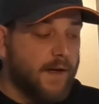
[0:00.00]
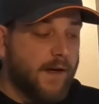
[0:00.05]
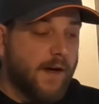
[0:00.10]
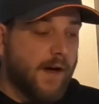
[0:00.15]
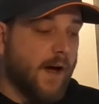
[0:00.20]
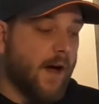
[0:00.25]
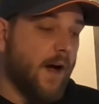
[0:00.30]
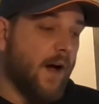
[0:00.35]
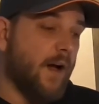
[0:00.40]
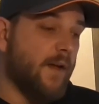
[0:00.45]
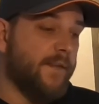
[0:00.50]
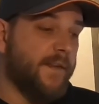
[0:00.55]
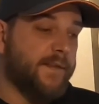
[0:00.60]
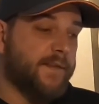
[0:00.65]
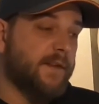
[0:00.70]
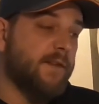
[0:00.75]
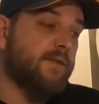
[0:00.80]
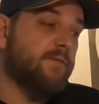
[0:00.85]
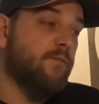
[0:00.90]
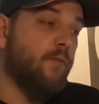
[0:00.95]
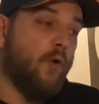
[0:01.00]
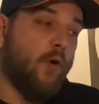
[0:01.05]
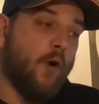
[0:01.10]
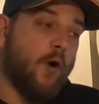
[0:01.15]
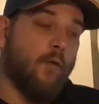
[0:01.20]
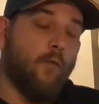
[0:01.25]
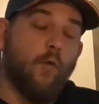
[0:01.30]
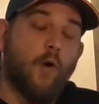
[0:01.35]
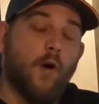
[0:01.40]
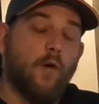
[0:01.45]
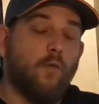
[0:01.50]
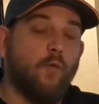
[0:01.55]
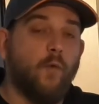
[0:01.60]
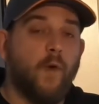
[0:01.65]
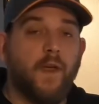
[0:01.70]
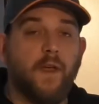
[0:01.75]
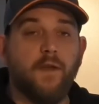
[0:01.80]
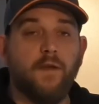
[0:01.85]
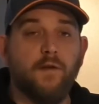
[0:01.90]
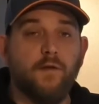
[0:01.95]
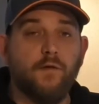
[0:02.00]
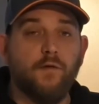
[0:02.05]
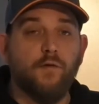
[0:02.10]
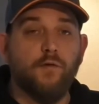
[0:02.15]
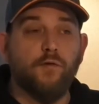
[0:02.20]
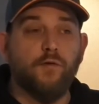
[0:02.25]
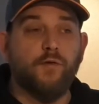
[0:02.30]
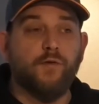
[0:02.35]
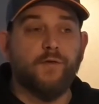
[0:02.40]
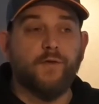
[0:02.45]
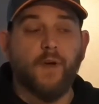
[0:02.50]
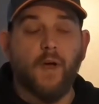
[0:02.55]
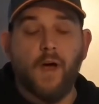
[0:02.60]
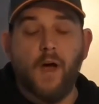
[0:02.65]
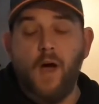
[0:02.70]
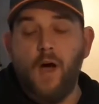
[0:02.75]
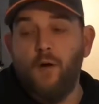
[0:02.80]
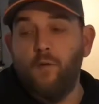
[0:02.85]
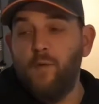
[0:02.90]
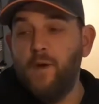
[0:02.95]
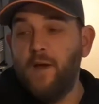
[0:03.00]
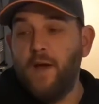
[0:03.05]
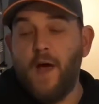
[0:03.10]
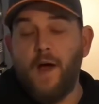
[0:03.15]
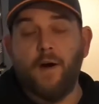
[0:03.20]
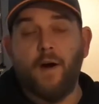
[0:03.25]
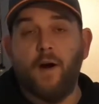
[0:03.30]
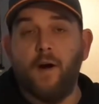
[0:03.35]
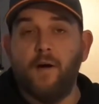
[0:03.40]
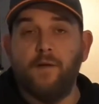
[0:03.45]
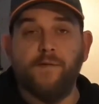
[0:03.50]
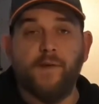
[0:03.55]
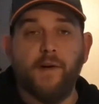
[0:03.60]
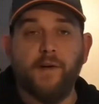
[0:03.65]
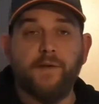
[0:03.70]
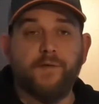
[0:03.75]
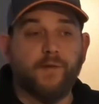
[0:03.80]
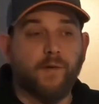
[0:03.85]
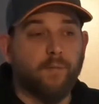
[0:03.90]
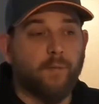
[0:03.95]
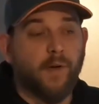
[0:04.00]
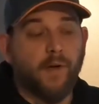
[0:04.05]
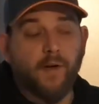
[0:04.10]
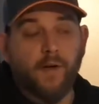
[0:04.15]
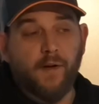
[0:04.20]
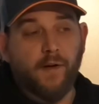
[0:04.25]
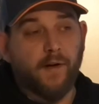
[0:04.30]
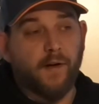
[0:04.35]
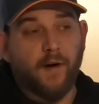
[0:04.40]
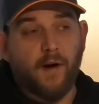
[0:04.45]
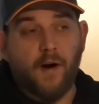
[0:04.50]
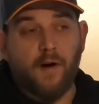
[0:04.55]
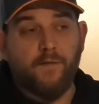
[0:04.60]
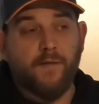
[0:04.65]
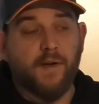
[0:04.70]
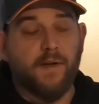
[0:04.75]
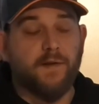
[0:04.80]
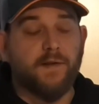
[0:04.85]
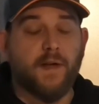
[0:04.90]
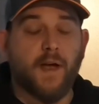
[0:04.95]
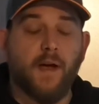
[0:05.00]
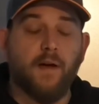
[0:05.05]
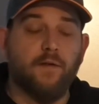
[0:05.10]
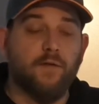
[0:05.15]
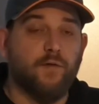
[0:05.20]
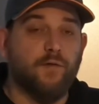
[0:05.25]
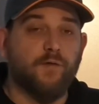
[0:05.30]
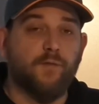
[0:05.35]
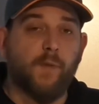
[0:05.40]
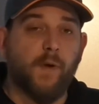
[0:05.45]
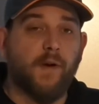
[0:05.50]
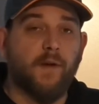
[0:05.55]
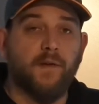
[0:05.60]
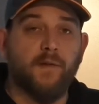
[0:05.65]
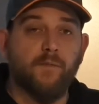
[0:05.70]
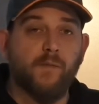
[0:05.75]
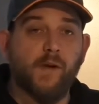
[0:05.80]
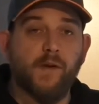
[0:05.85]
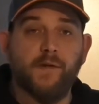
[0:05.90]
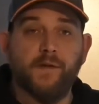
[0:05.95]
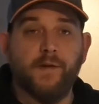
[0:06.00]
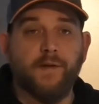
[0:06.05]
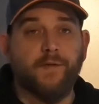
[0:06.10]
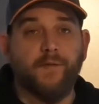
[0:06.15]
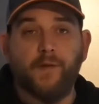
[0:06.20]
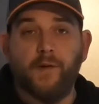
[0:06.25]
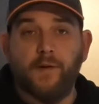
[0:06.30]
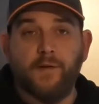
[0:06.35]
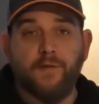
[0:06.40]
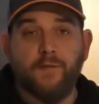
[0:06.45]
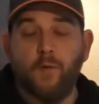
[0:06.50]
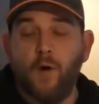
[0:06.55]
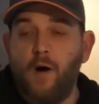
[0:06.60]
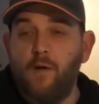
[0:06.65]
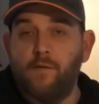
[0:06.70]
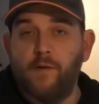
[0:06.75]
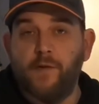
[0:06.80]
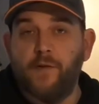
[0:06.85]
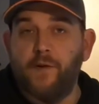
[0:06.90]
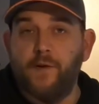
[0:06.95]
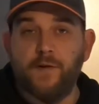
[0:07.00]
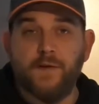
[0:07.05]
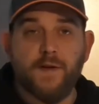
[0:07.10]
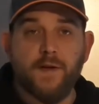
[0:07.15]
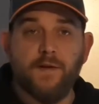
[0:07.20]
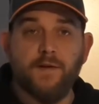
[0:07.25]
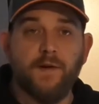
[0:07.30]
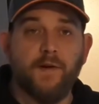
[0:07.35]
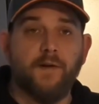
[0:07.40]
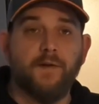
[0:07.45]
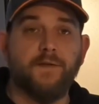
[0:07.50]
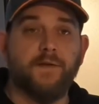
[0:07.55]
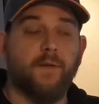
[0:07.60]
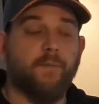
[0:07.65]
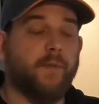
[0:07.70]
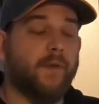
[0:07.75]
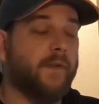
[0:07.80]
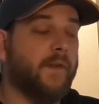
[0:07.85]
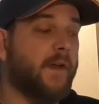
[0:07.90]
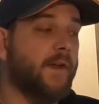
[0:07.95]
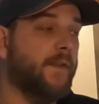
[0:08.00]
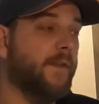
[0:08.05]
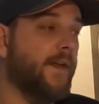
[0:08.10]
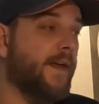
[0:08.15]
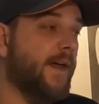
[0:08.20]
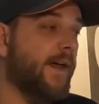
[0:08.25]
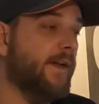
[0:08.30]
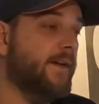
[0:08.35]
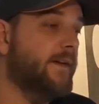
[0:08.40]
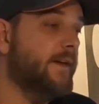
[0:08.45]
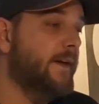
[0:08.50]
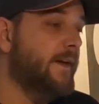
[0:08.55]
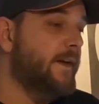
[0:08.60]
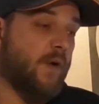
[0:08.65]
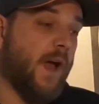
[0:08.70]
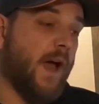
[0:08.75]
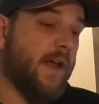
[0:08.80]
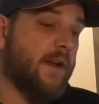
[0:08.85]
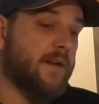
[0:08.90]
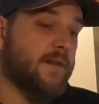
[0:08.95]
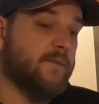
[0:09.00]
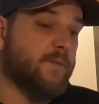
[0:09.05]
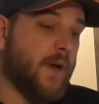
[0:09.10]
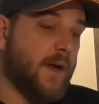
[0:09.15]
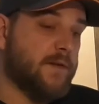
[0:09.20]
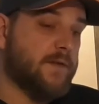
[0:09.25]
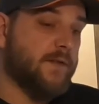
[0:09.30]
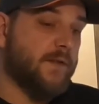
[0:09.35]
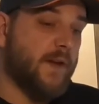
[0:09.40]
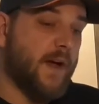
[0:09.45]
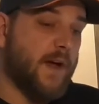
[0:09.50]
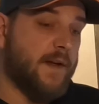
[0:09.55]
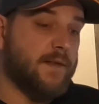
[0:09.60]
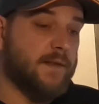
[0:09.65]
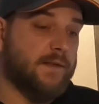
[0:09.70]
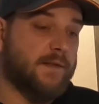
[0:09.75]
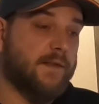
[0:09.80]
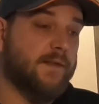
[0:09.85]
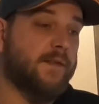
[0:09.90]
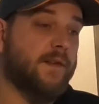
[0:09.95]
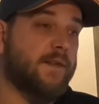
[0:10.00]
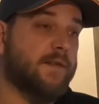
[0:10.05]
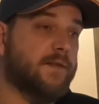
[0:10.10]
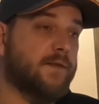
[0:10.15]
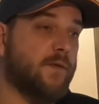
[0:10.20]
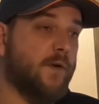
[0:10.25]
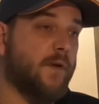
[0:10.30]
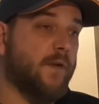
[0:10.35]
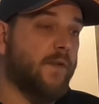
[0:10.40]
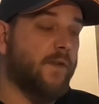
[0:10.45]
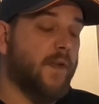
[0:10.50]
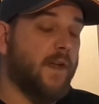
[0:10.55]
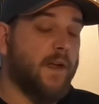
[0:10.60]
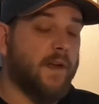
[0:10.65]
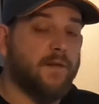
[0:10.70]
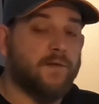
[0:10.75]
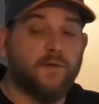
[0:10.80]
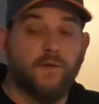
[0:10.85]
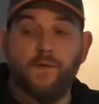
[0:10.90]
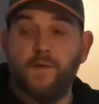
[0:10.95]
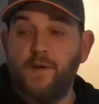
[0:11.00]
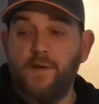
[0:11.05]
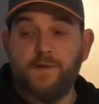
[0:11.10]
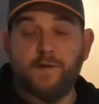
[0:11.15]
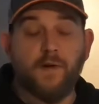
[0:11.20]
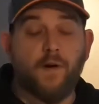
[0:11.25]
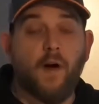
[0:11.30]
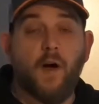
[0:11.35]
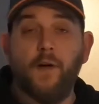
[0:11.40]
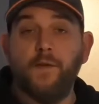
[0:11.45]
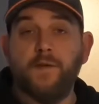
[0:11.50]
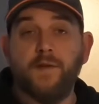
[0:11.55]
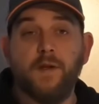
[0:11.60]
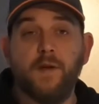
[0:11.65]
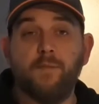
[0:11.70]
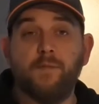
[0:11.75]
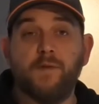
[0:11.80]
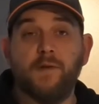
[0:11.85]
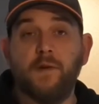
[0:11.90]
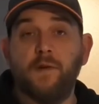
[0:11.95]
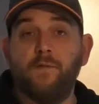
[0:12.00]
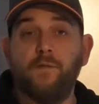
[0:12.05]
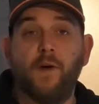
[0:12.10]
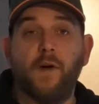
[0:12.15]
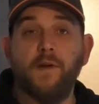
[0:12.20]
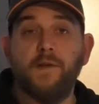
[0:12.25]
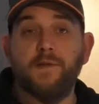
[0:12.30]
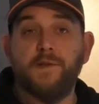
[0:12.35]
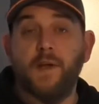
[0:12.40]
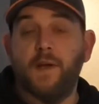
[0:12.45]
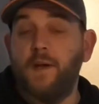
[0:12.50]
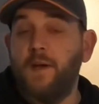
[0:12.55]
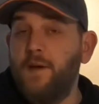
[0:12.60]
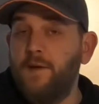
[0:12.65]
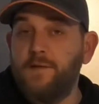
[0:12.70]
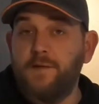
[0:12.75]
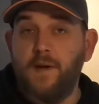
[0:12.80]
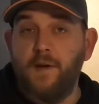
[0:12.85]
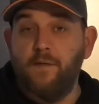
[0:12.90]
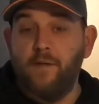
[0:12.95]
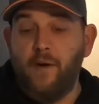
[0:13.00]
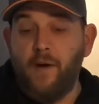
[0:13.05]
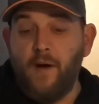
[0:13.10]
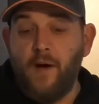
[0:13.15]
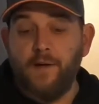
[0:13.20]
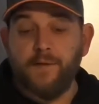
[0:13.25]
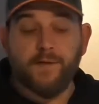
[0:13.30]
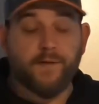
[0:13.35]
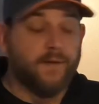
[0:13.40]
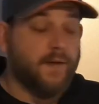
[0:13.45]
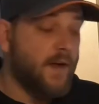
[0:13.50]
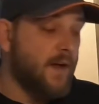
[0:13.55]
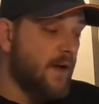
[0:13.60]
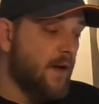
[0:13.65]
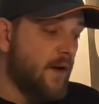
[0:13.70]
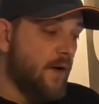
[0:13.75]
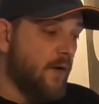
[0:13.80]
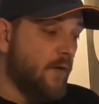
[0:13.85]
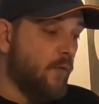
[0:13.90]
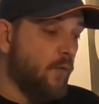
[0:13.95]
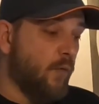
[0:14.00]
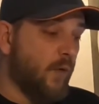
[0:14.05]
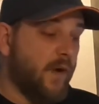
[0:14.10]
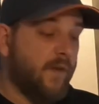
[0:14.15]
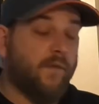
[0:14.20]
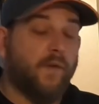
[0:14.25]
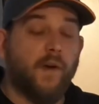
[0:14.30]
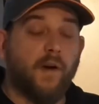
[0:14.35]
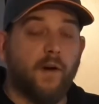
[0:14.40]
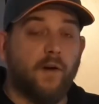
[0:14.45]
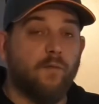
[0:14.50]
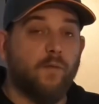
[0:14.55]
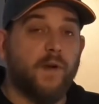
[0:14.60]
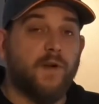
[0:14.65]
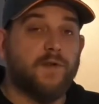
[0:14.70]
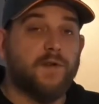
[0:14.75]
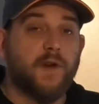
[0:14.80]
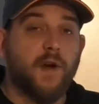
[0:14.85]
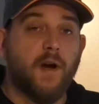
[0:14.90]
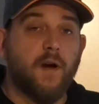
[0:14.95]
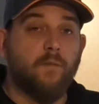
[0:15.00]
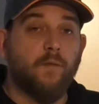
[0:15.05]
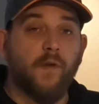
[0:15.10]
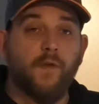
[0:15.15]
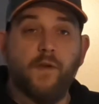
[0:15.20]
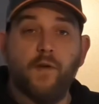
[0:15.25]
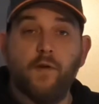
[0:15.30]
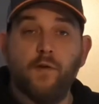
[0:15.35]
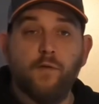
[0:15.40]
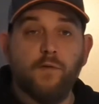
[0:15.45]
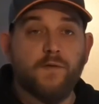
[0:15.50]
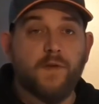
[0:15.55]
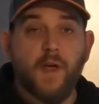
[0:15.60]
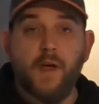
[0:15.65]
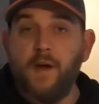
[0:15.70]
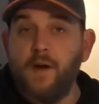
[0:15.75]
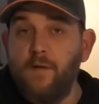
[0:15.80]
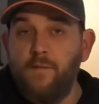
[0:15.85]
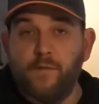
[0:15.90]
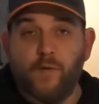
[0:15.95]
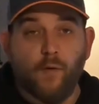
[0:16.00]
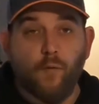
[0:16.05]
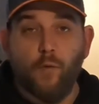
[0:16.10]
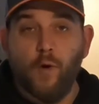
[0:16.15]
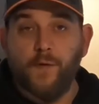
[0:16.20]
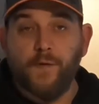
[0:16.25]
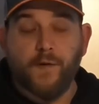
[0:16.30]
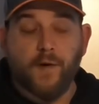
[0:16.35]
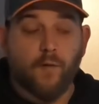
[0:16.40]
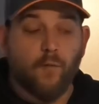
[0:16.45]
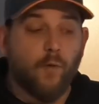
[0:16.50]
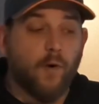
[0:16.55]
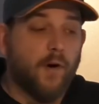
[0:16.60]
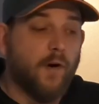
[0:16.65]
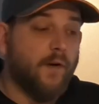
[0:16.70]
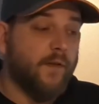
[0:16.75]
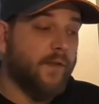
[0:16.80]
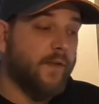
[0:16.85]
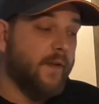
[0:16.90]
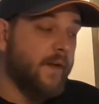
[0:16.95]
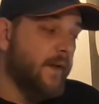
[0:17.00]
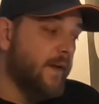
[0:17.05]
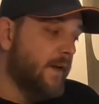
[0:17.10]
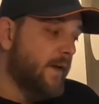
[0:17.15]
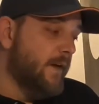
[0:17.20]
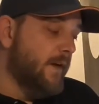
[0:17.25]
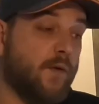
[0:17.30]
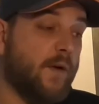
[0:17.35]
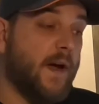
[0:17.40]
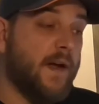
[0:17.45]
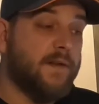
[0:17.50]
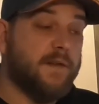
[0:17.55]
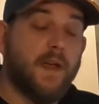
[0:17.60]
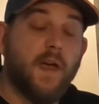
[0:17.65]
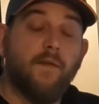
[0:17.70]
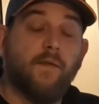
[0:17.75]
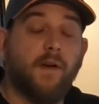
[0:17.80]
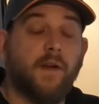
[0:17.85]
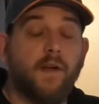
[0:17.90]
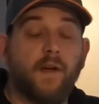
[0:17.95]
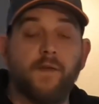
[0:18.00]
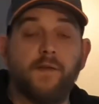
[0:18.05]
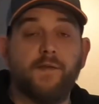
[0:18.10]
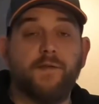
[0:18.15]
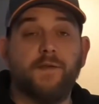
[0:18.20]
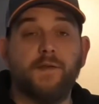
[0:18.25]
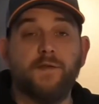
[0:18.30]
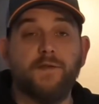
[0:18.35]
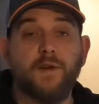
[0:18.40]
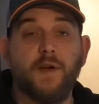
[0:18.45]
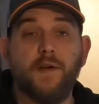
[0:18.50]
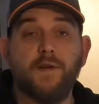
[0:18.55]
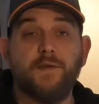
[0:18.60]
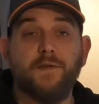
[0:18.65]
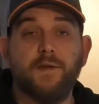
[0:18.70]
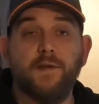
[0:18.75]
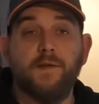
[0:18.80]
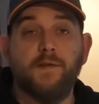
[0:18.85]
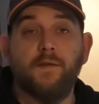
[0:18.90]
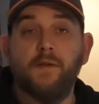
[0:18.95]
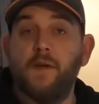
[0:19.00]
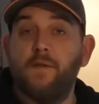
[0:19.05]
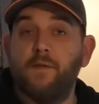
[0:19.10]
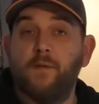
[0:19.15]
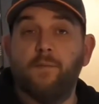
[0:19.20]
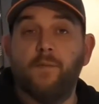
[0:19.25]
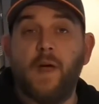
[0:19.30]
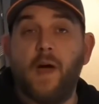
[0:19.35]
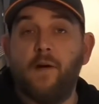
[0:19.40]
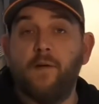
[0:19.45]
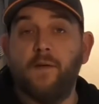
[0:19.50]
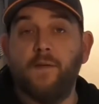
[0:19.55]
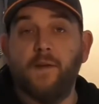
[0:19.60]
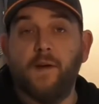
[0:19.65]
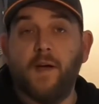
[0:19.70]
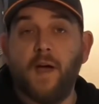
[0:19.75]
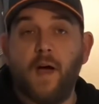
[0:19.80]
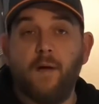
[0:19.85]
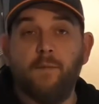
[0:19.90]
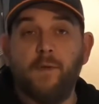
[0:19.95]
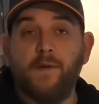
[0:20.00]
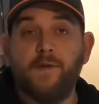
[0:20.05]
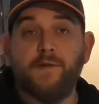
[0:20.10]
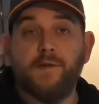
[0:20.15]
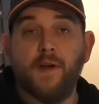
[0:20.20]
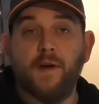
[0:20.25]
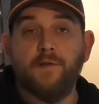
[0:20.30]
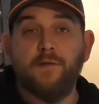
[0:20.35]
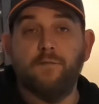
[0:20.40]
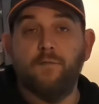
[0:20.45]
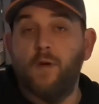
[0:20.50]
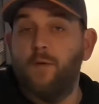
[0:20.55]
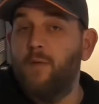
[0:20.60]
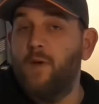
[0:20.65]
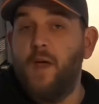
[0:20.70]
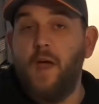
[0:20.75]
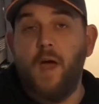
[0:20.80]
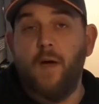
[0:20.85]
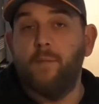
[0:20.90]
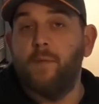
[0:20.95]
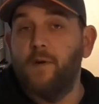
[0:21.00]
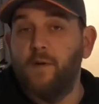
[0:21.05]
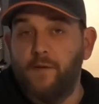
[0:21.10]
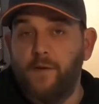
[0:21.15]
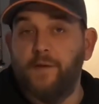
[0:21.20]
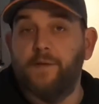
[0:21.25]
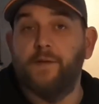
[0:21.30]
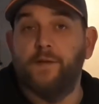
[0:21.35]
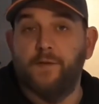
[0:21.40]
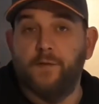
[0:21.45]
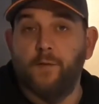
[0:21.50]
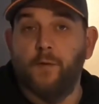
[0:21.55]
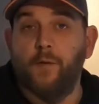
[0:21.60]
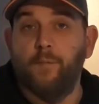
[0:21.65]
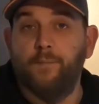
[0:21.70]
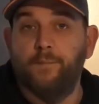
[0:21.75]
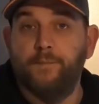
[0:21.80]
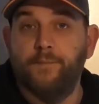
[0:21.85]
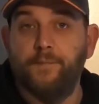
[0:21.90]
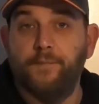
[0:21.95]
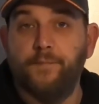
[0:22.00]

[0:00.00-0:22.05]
This is more what we use. We got our advice from an RV tech who's been in the business for 12 or 13 years, something like that, who kind of specializes in this sort of thing. So these are all tips and advice that he's given us. We figured we'd share them with you, take them for what they're worth. If you guys have any other suggestions, leave them down in the comments section. We'd be happy to listen to them.